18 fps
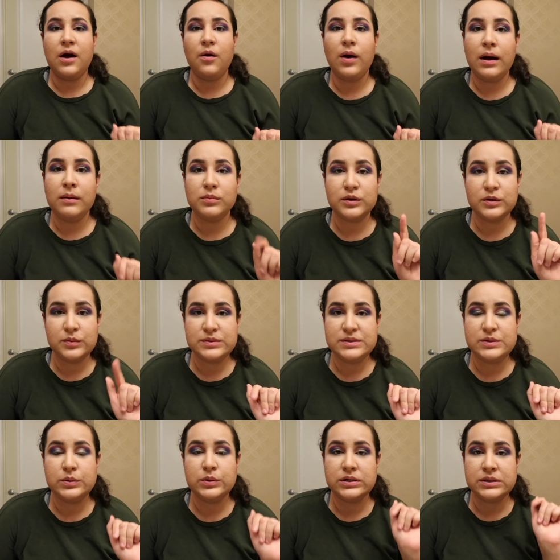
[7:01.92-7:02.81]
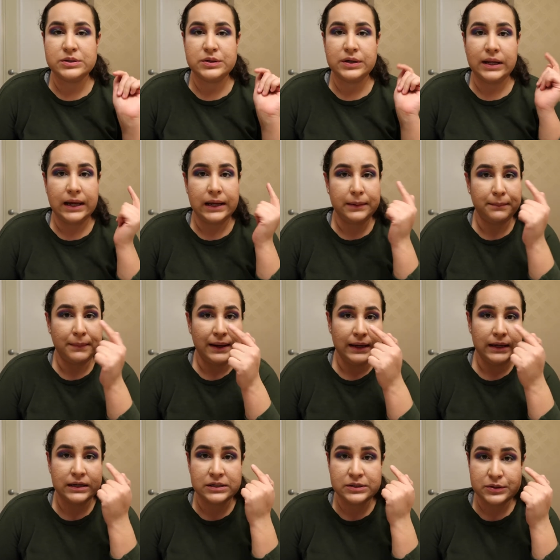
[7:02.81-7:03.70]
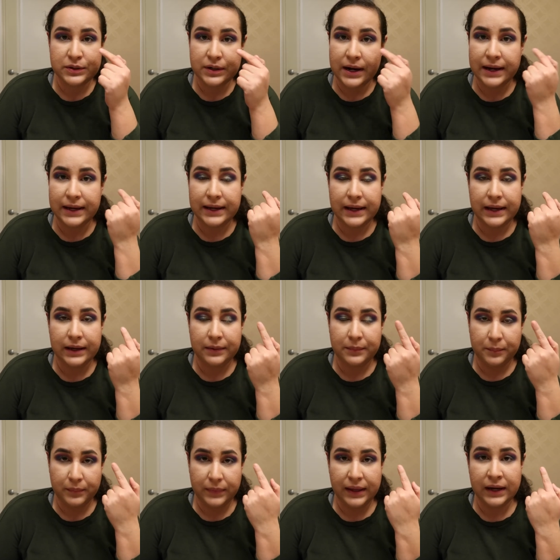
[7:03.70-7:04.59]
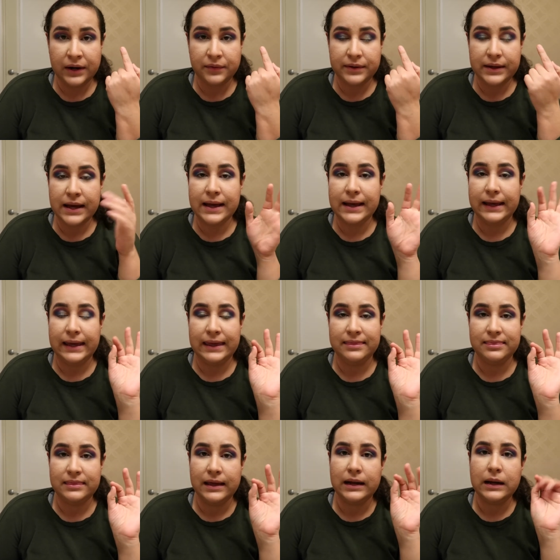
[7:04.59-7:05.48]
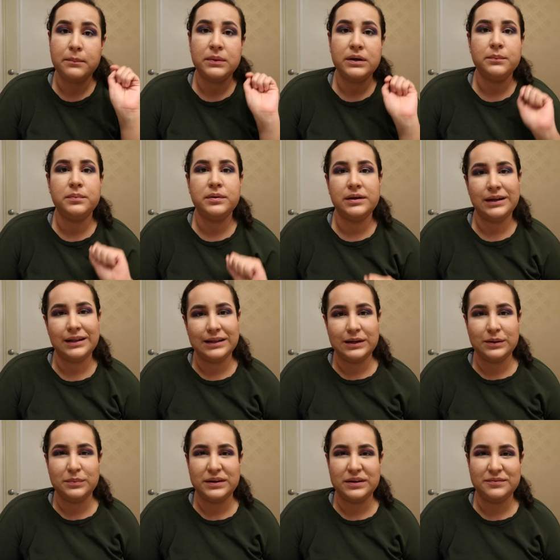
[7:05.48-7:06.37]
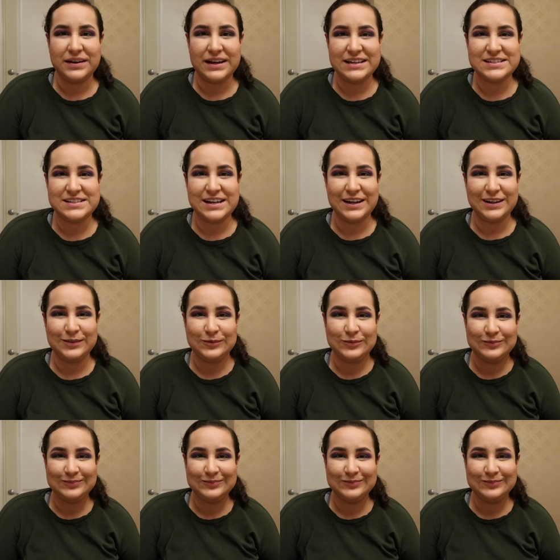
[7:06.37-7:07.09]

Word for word: now I'm going to underline my under eye area, and then I'm gonna put a little bit of eyeshadow.